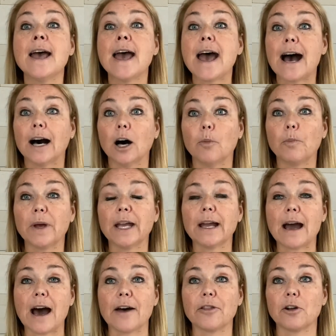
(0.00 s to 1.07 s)

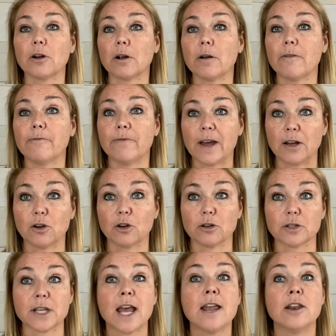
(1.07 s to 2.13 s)
helping other
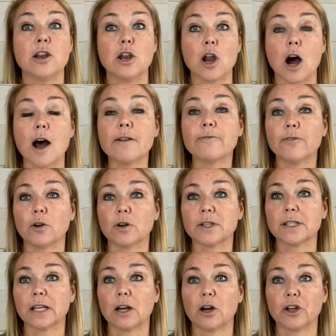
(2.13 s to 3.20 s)
vendors, not
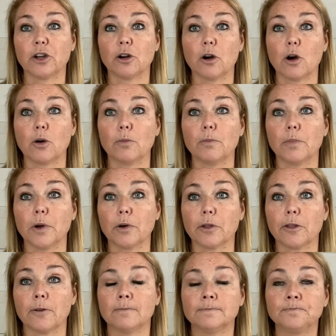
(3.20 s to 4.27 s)
focusing on your own
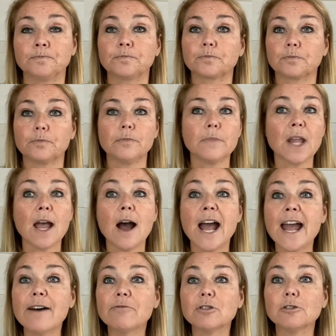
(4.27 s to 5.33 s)
booth. I
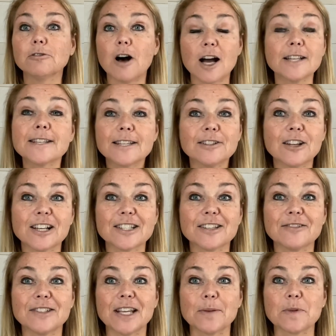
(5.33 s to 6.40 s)
have lots and lots
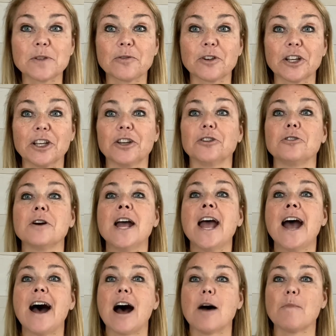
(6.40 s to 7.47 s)
of tips for you.
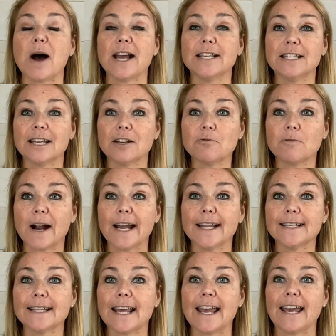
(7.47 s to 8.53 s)
Um, I did
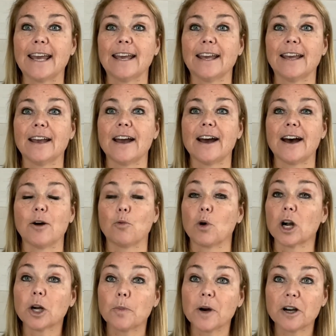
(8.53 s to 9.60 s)
write a, a
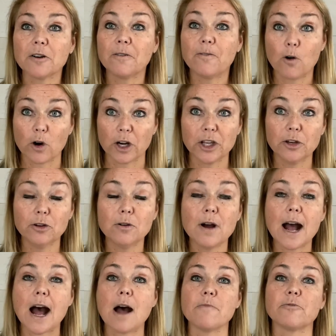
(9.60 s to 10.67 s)
workbook for you
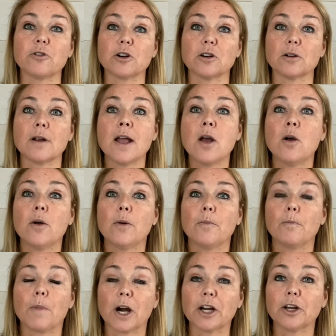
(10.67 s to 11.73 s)
um, for
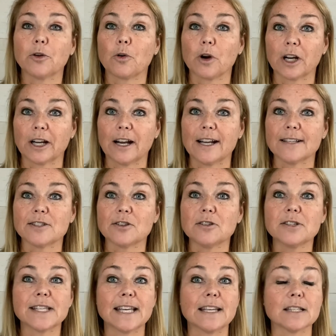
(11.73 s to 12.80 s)
market
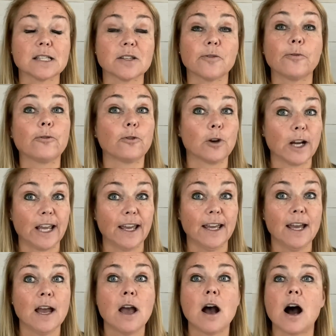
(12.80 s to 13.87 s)
organizers. It's
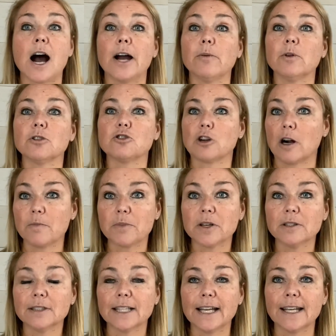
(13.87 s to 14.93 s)
free. I will drop the
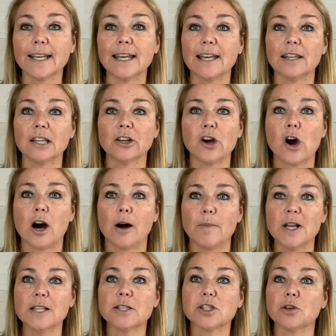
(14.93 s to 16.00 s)
link in the
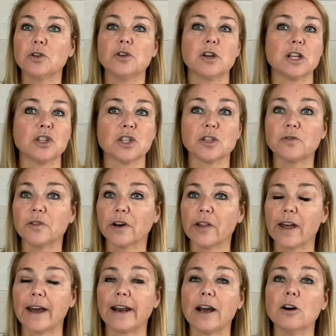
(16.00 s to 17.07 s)
comments so you can just fill
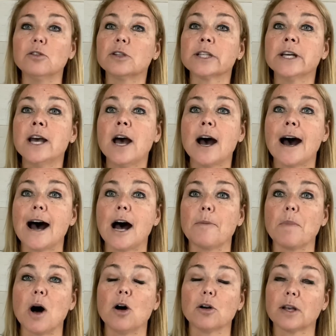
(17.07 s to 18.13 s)
that out.
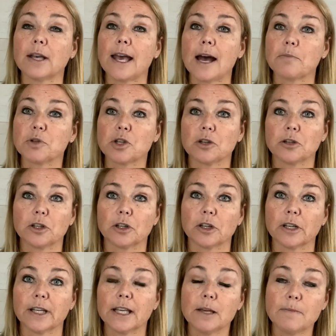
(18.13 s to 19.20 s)
Um, I'll capture
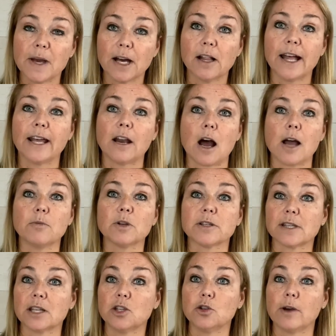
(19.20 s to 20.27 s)
your email and I will
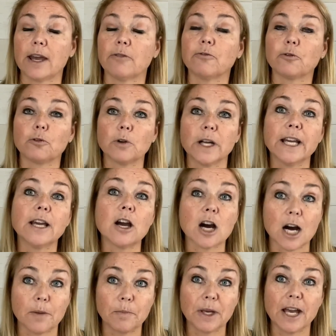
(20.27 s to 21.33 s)
send you a free
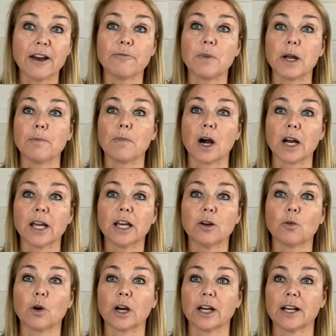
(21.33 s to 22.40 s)
copy of my Market
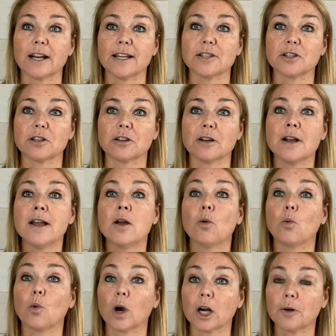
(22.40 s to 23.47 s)
Organizer
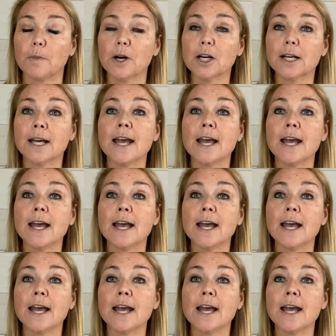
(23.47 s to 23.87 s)
workbook.